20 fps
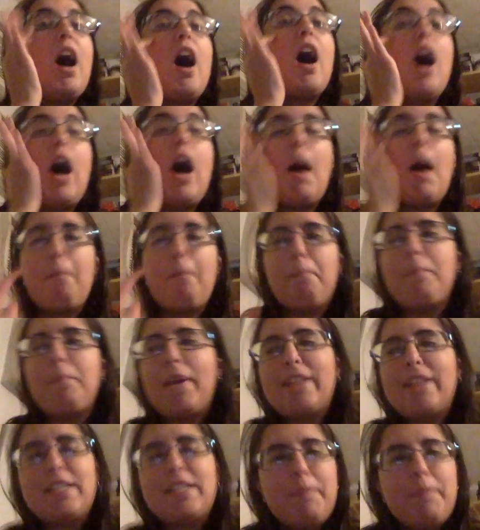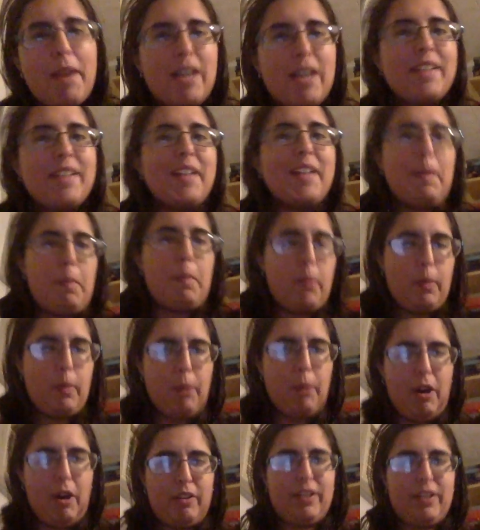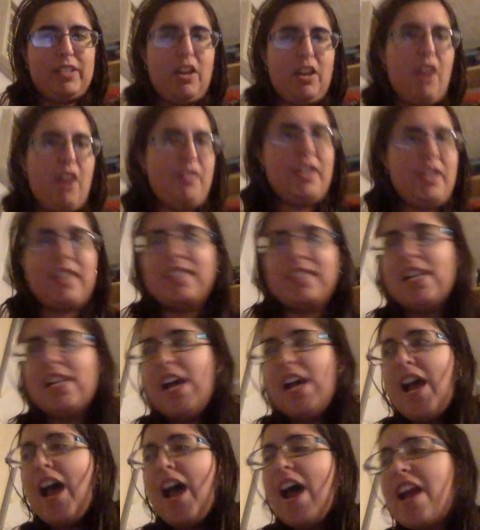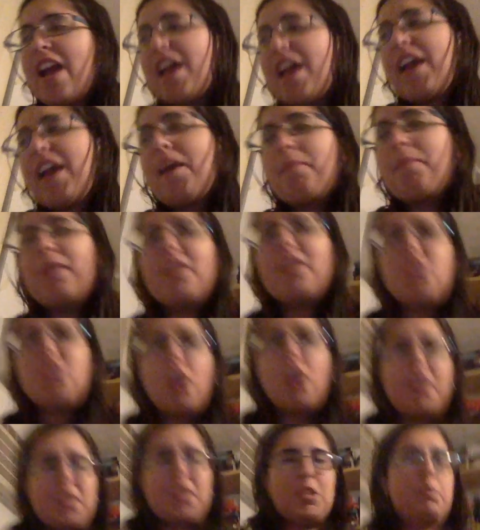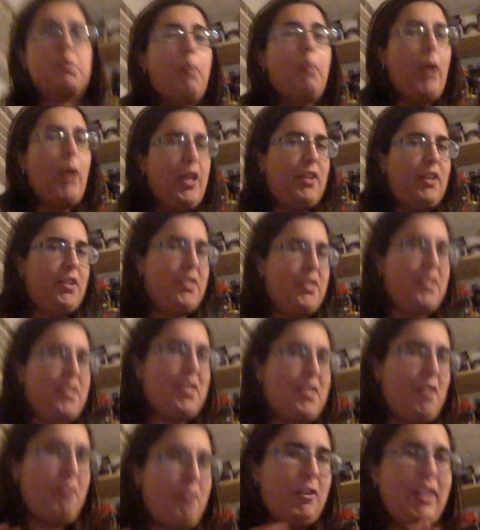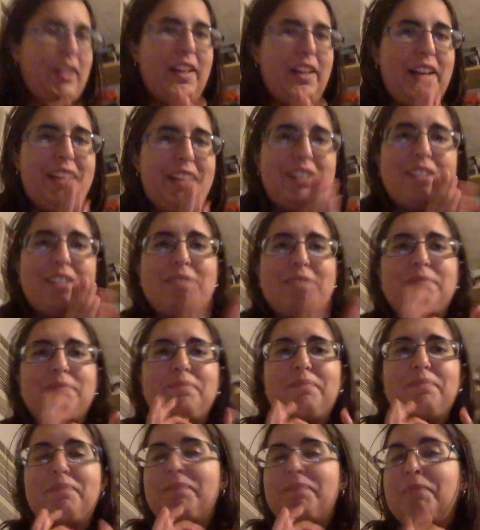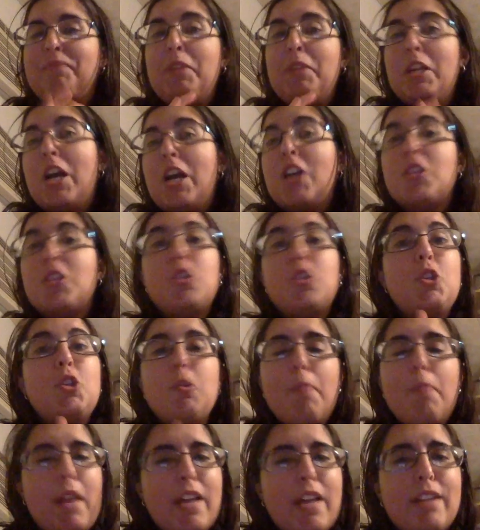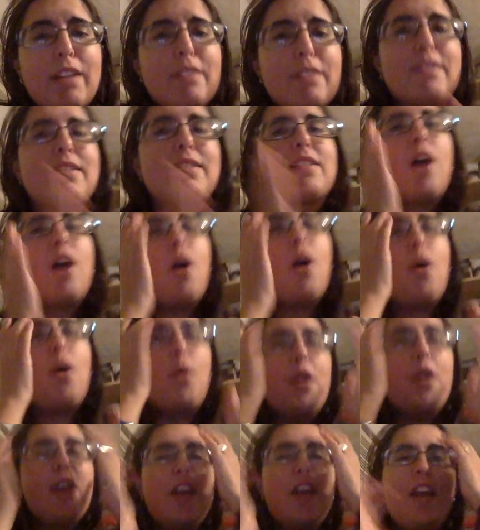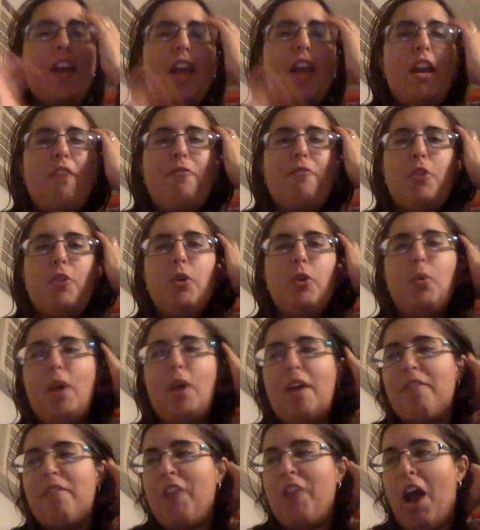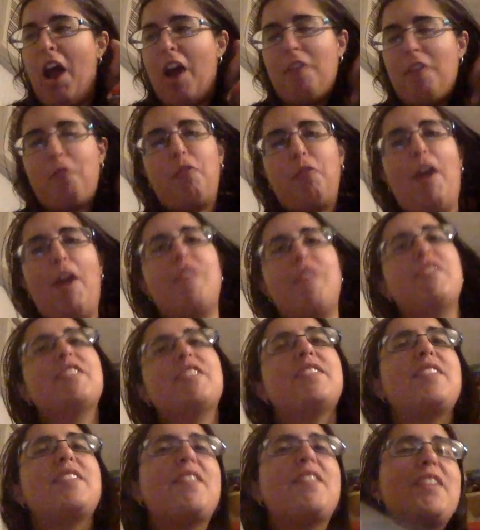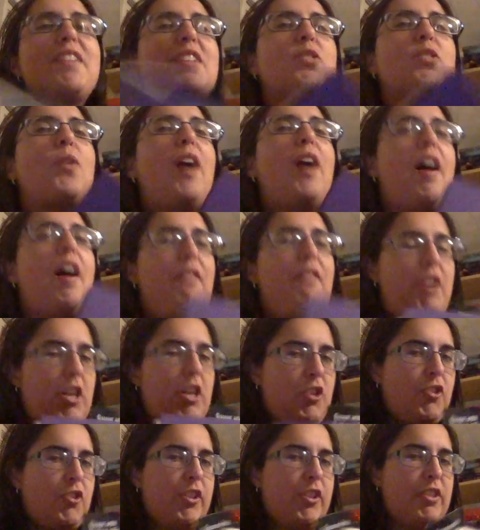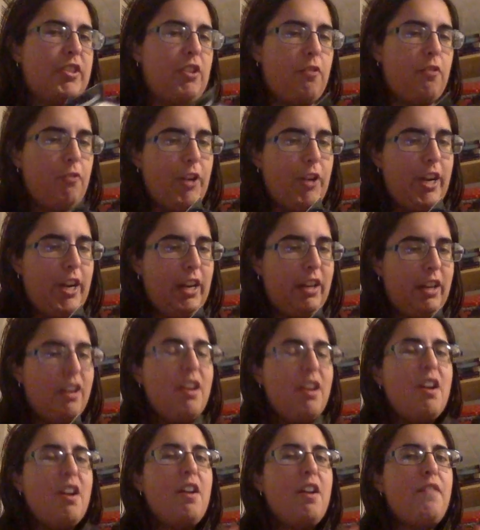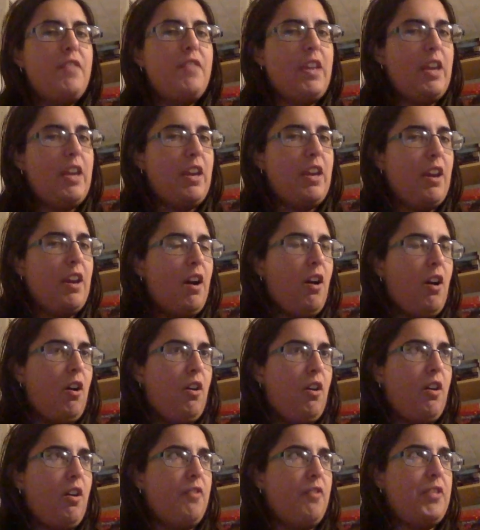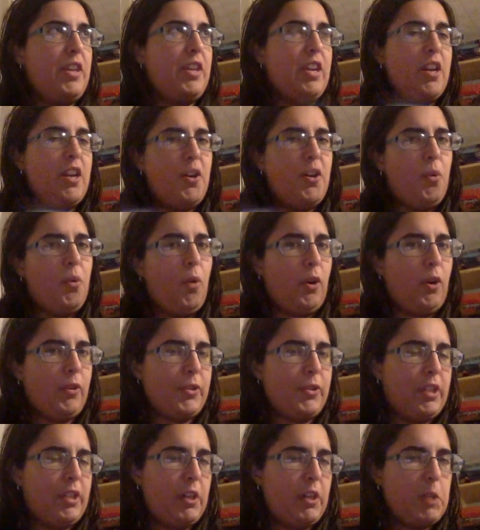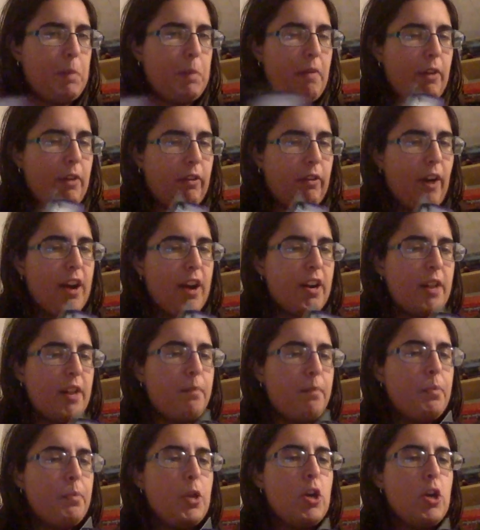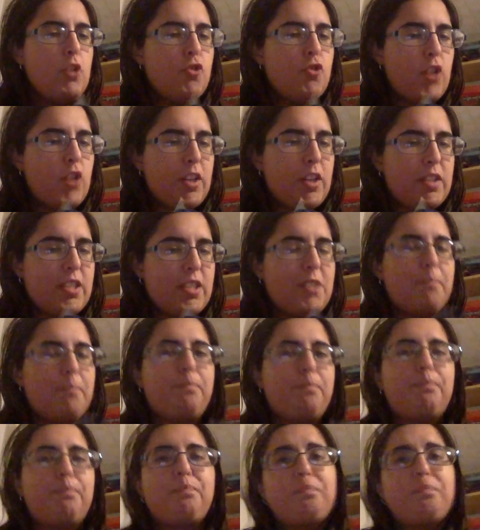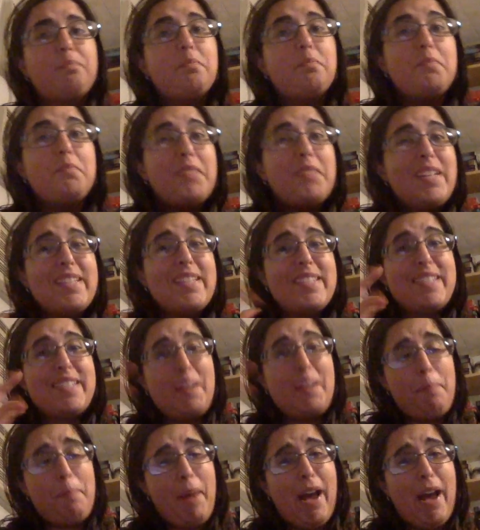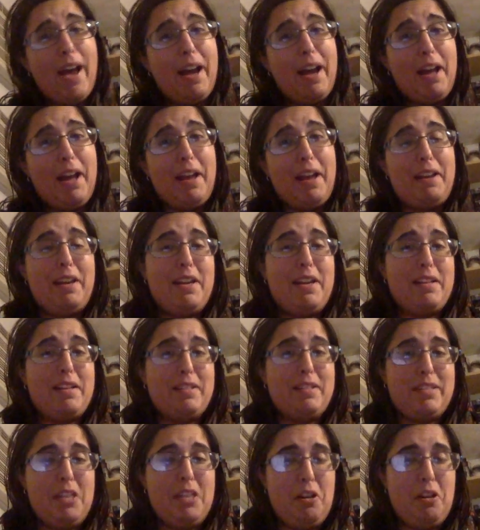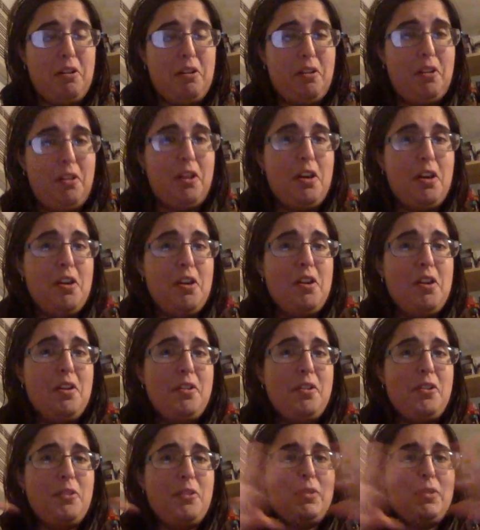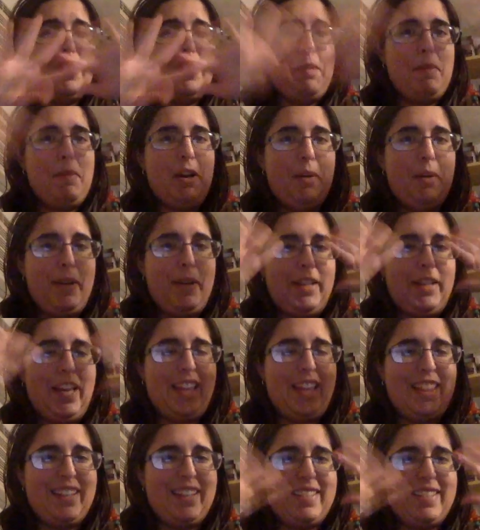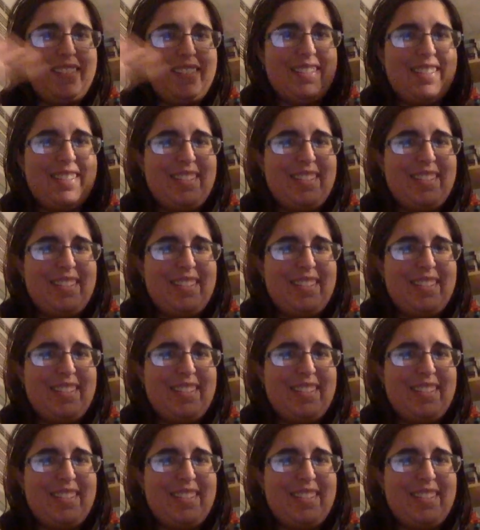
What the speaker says: But I did make a little bit more progress on this, and I am going to talk spoilers for like 2 minutes. So if you have not read this series or have an interest of reading the Hidden Oracle series by Rick Riordan, just skip ahead until you see me going like this.